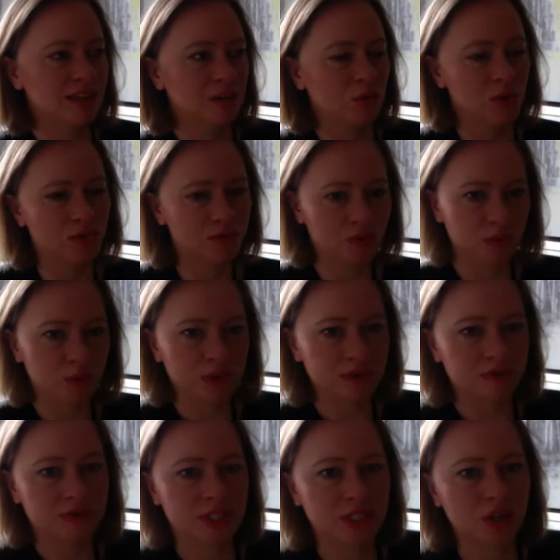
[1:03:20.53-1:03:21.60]
we've, we've
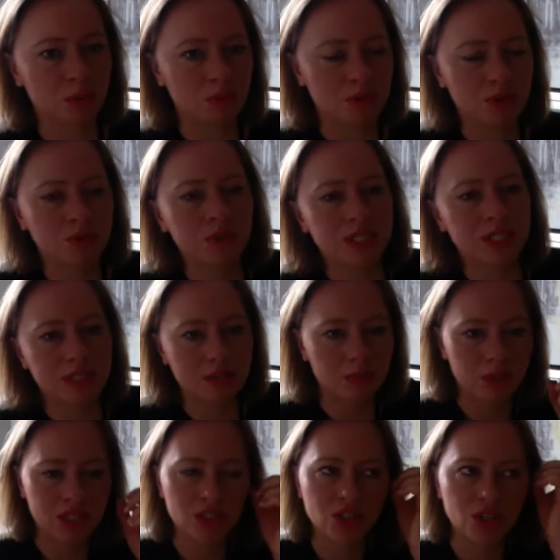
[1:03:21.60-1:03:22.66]
stopped doing so
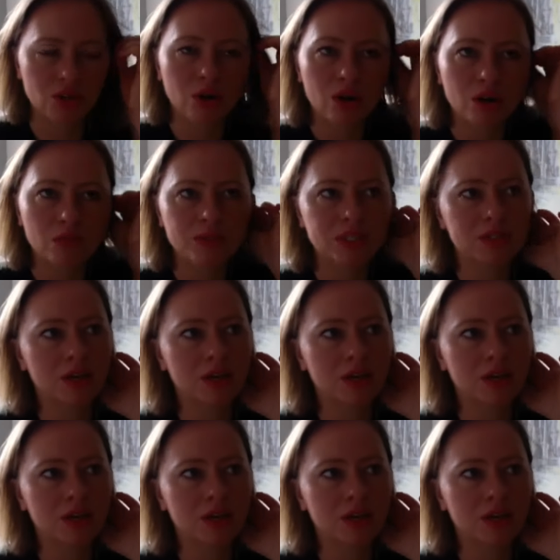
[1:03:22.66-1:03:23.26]
many show homes.